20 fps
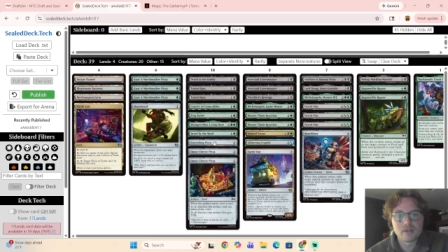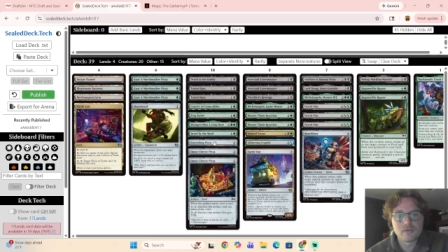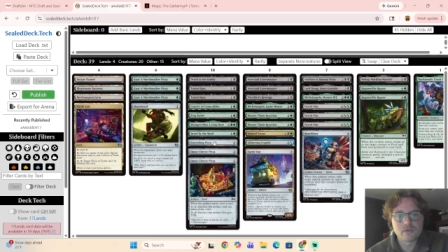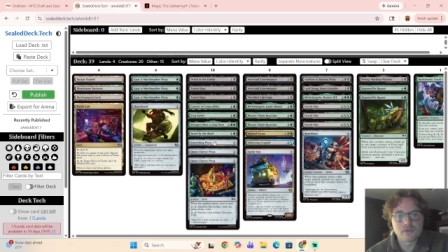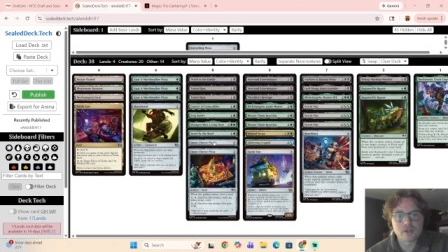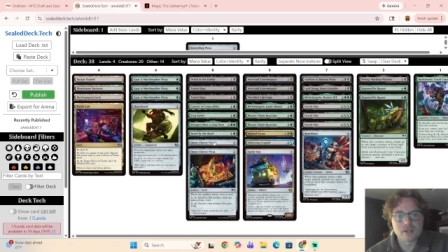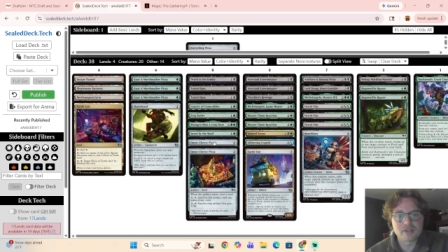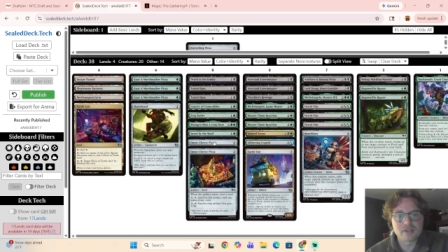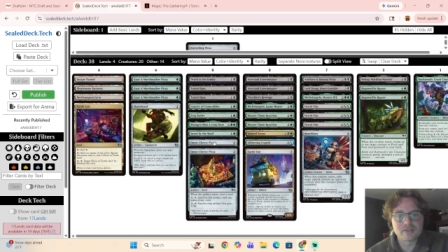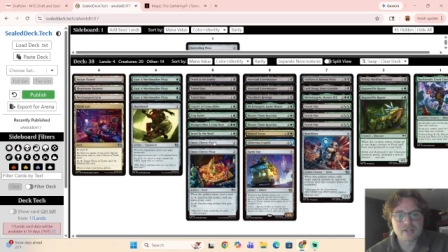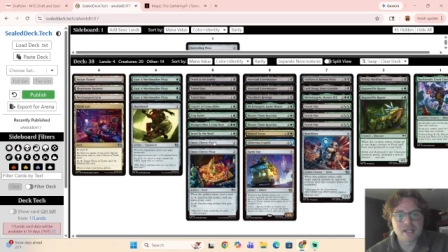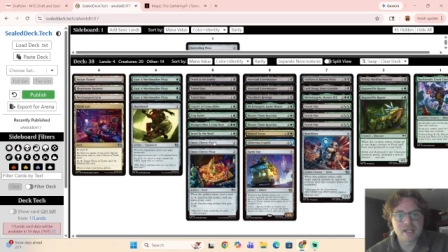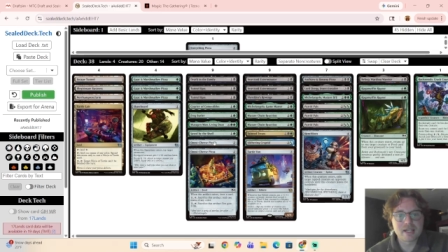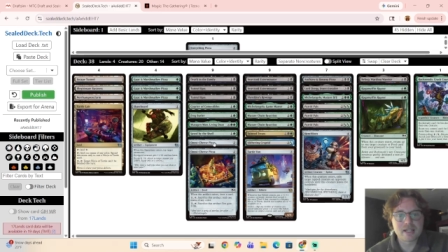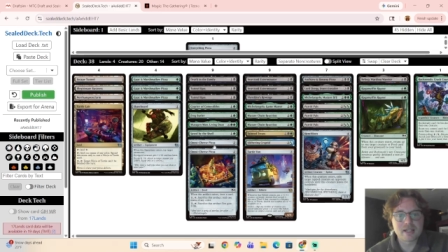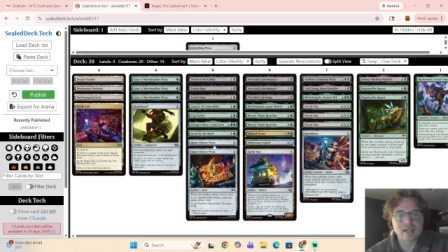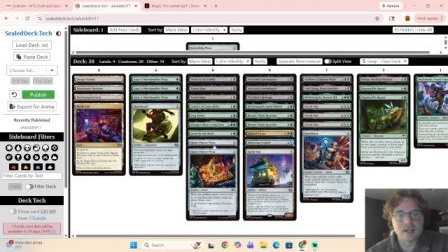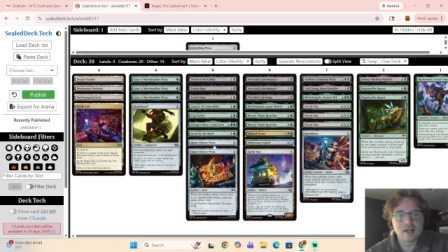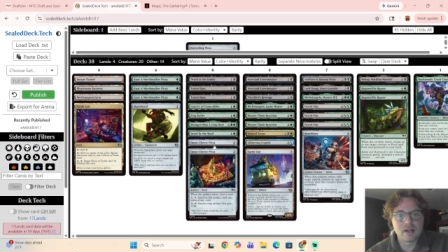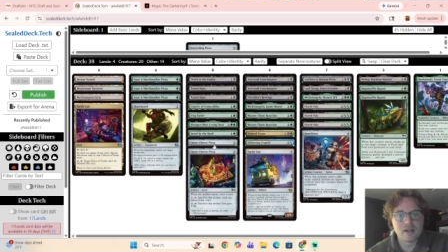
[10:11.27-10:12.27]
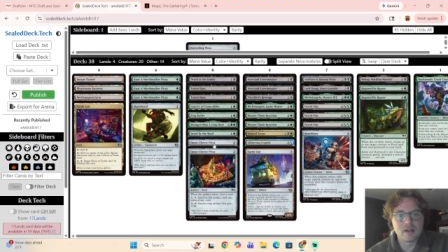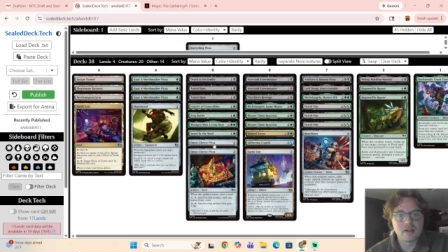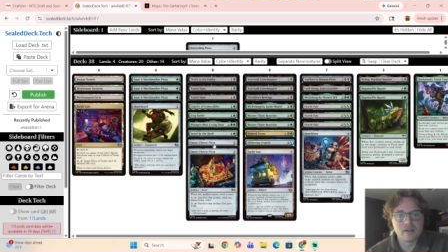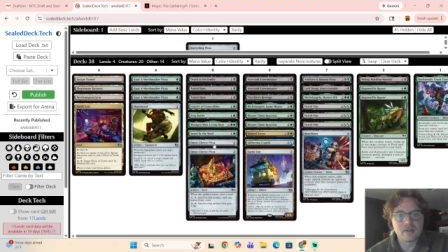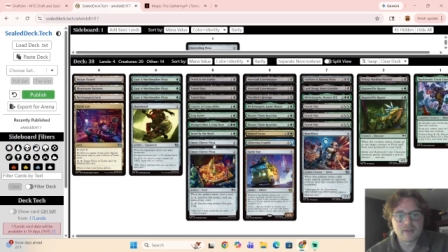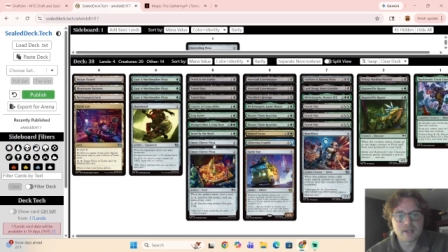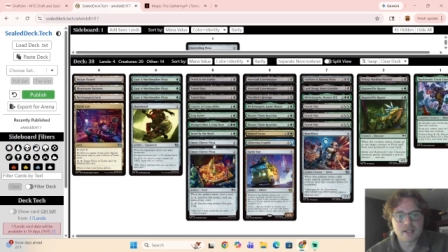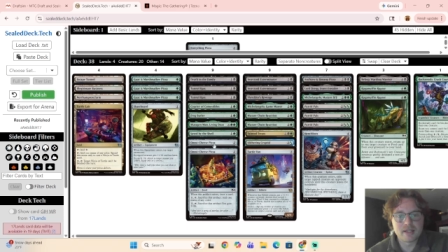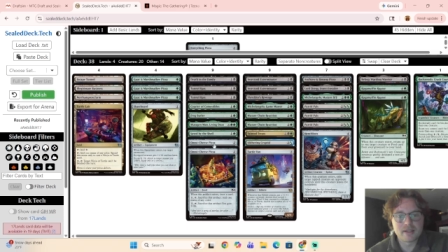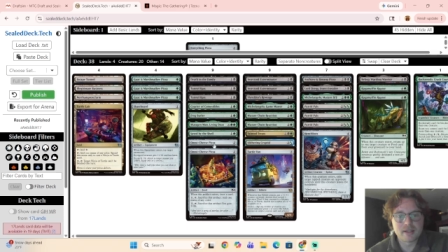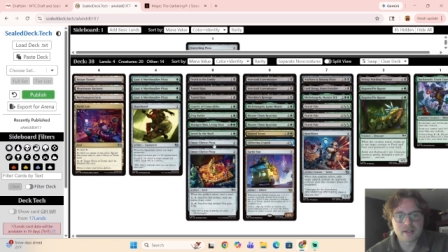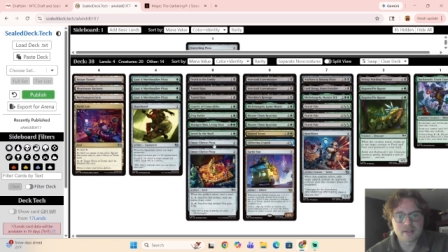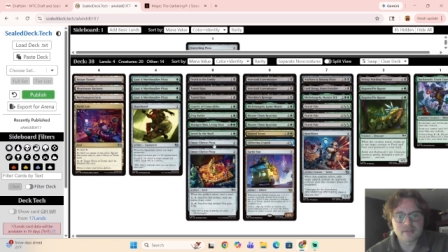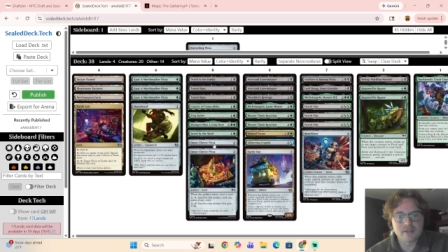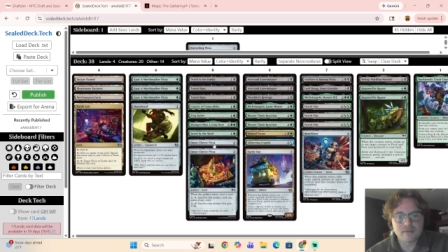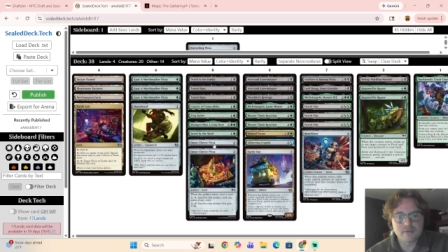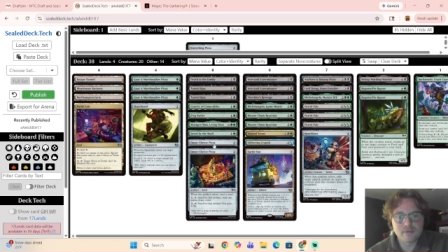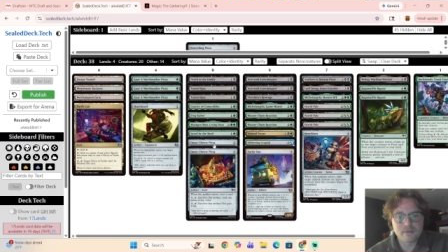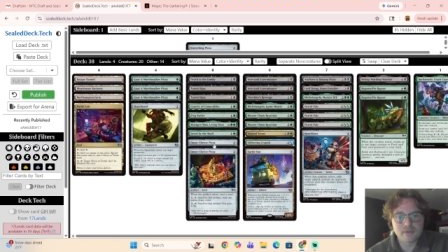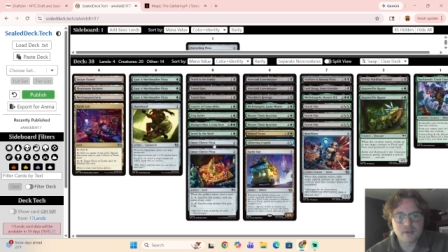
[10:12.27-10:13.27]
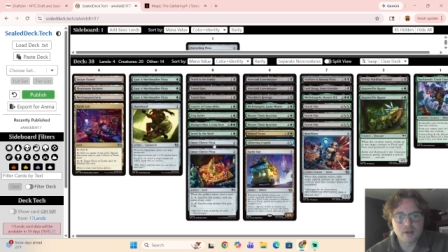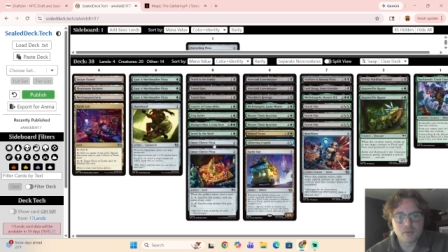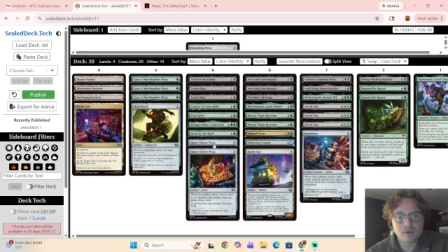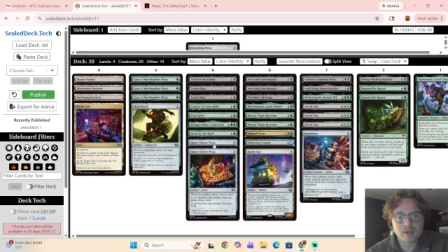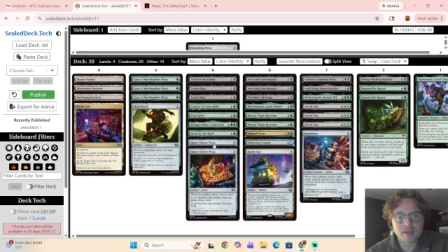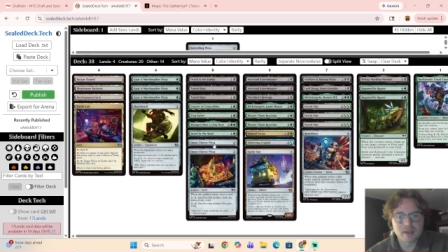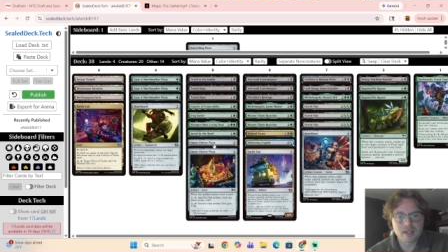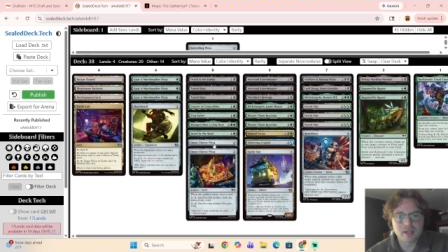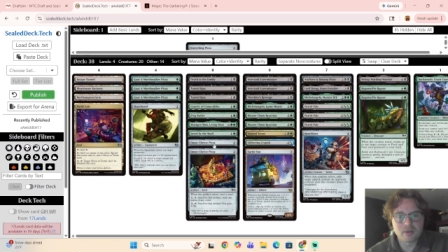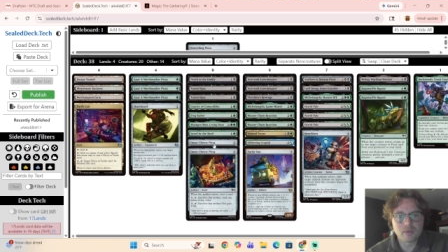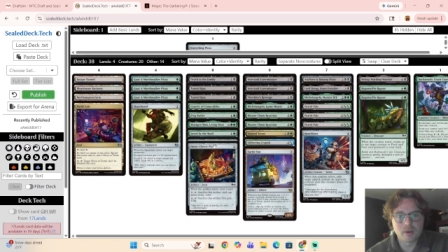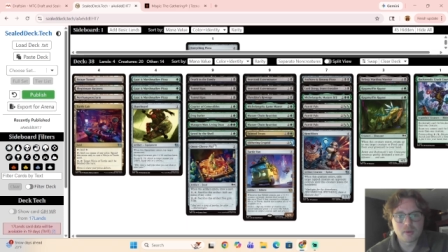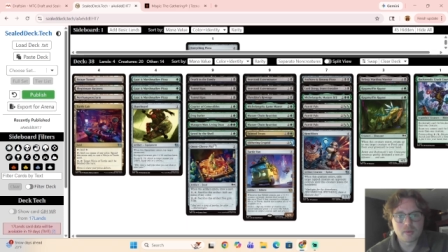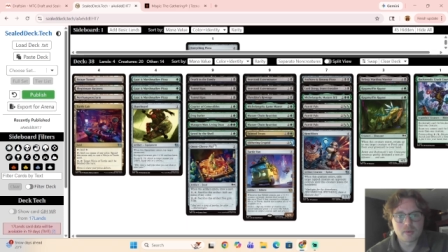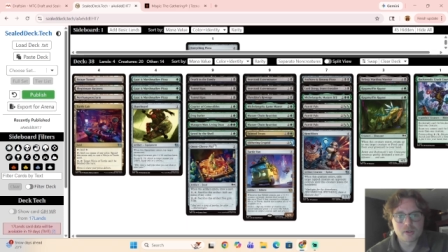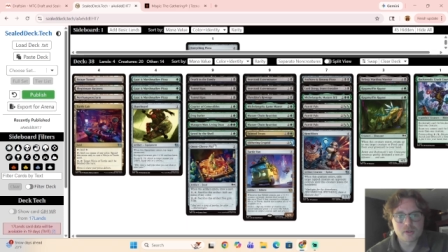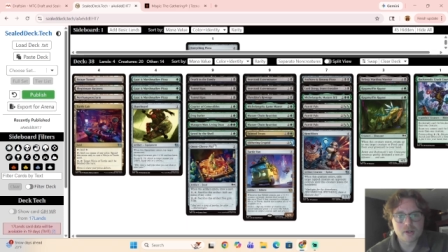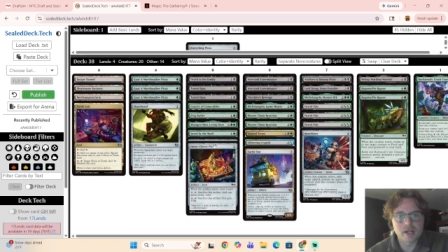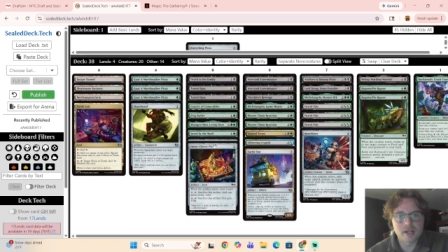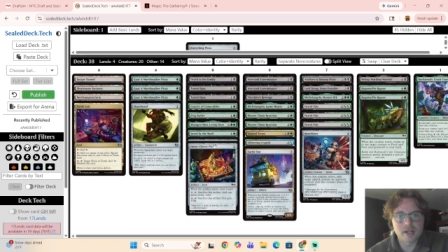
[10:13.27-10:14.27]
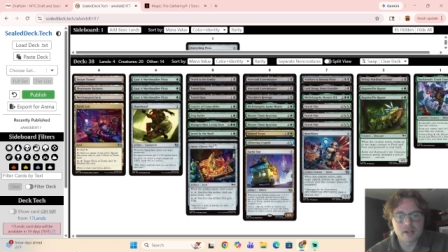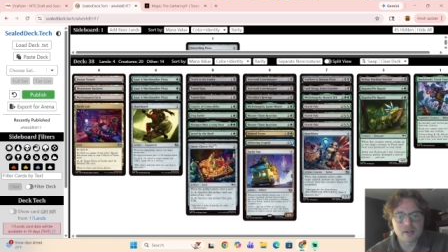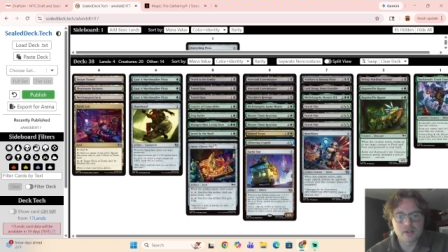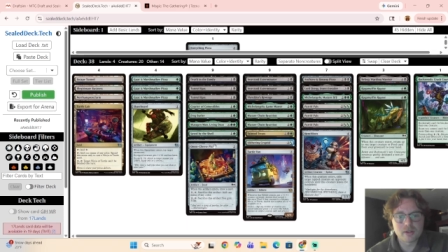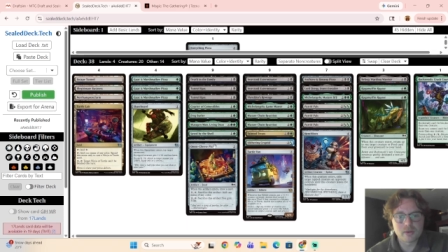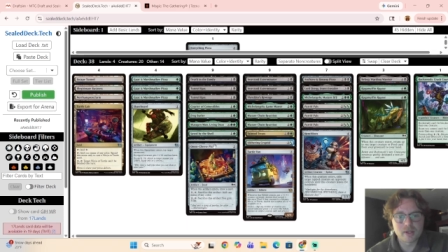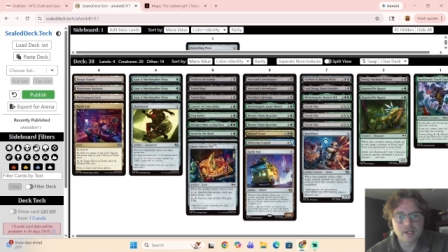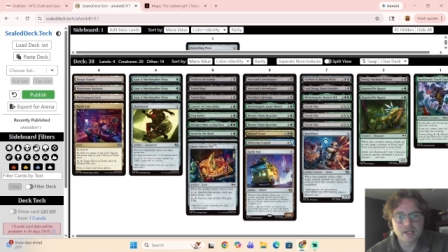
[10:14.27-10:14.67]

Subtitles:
for the sake of it doesn't fit within what we're trying to do.